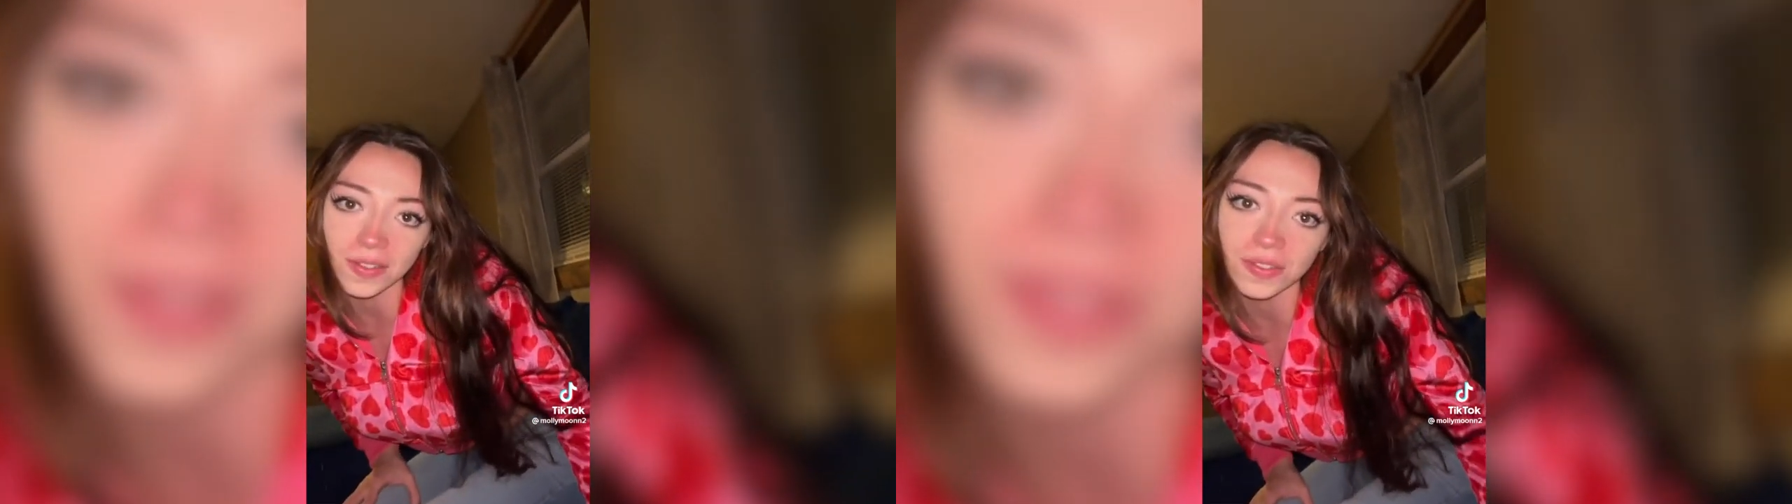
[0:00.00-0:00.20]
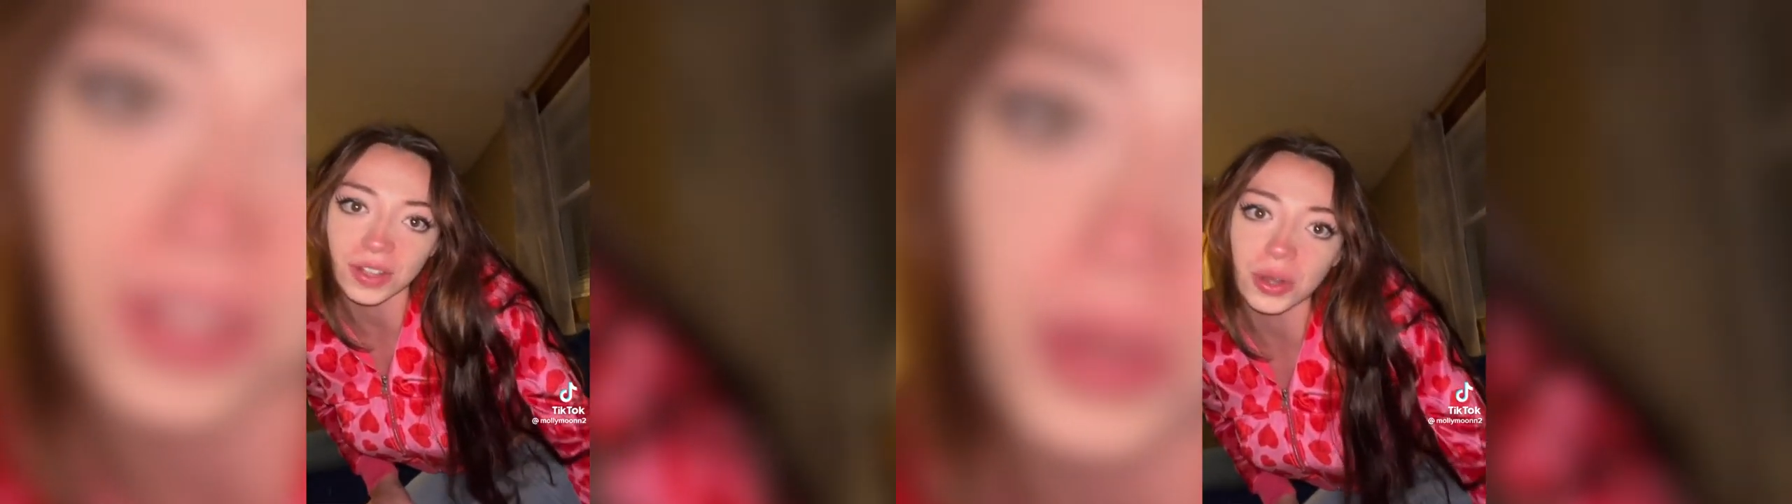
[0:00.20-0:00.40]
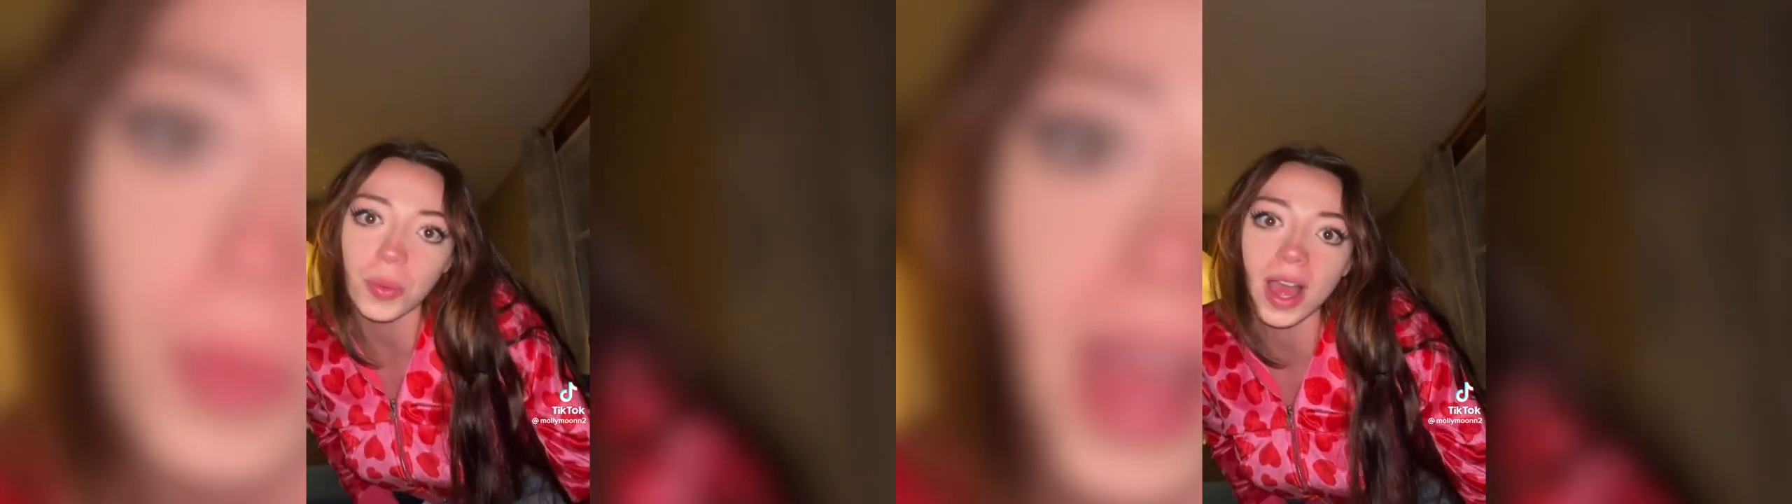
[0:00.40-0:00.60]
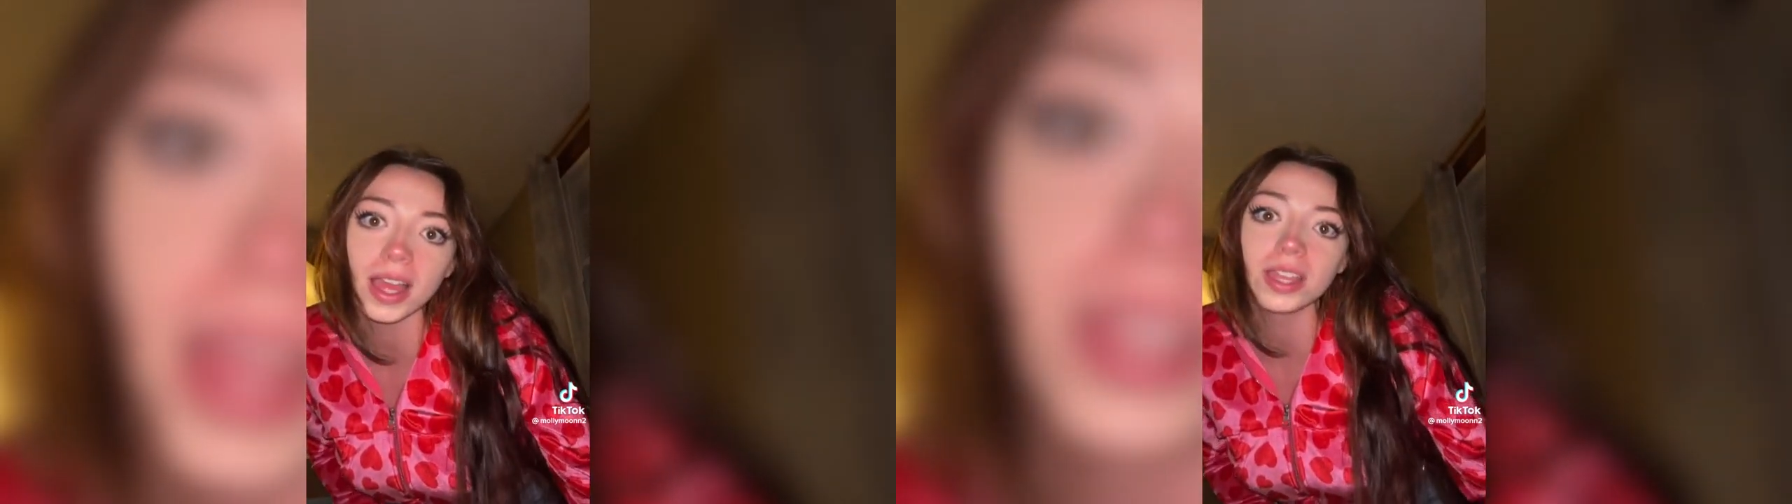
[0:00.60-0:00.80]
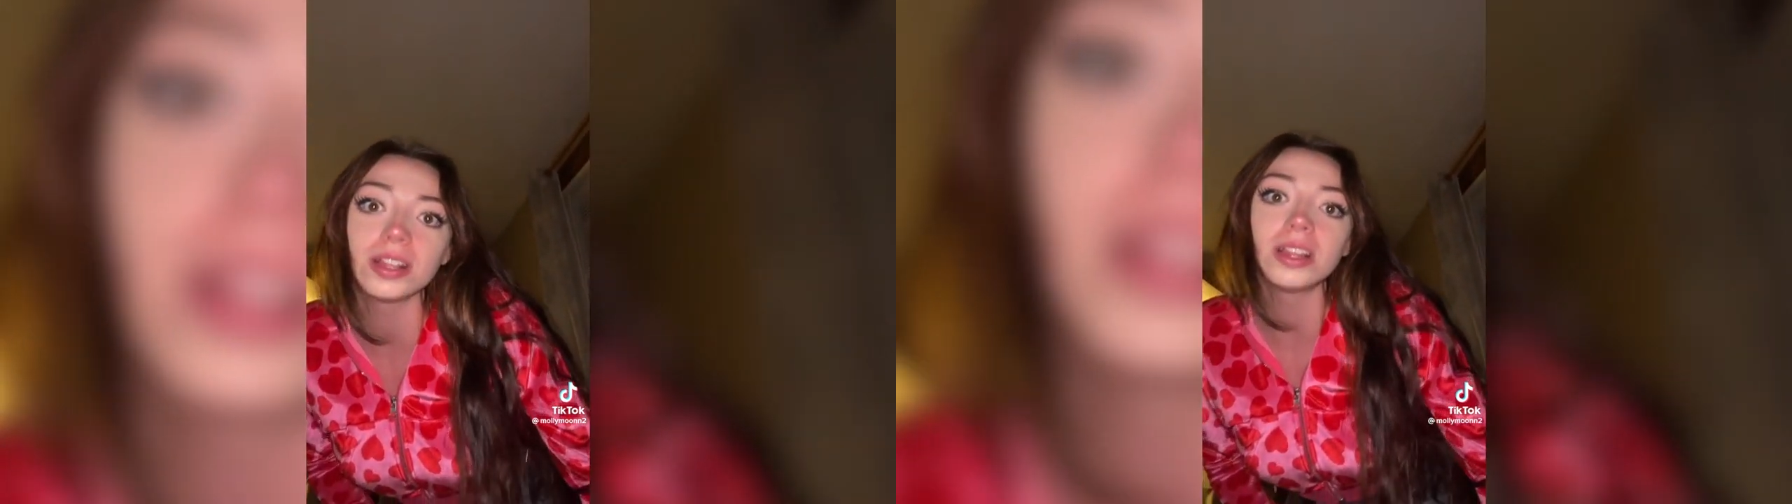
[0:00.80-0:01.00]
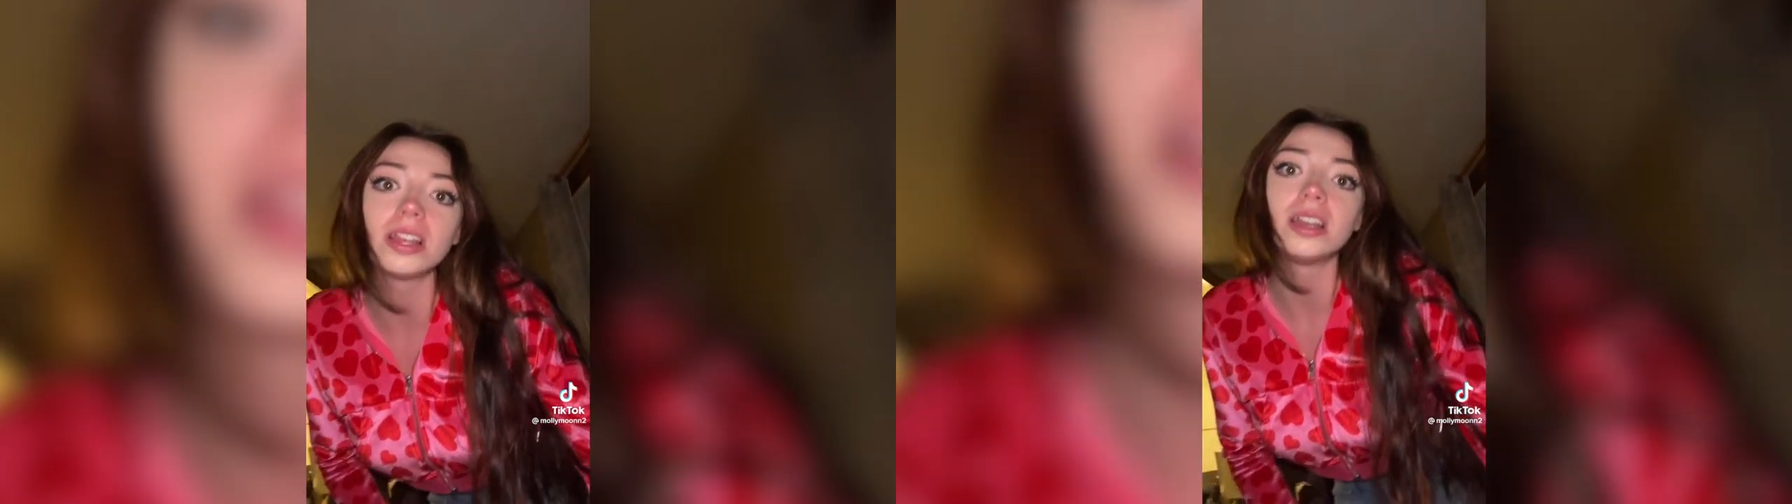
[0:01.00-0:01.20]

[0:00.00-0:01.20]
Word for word: for a while?